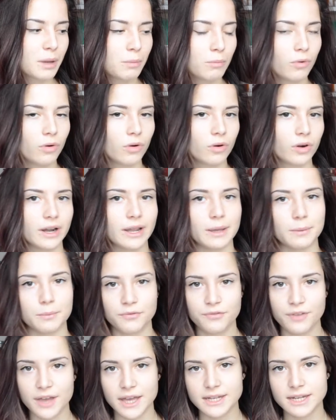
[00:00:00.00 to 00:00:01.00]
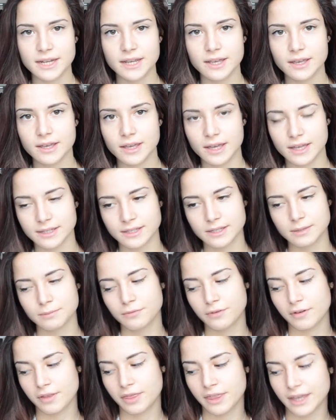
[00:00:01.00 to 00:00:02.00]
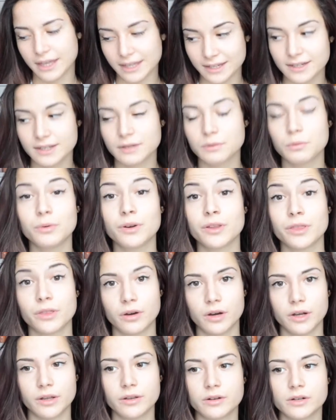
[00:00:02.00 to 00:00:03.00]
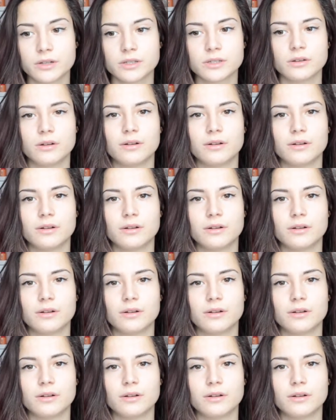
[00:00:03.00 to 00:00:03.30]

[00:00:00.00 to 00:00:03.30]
more emphatic and sympathetic with others,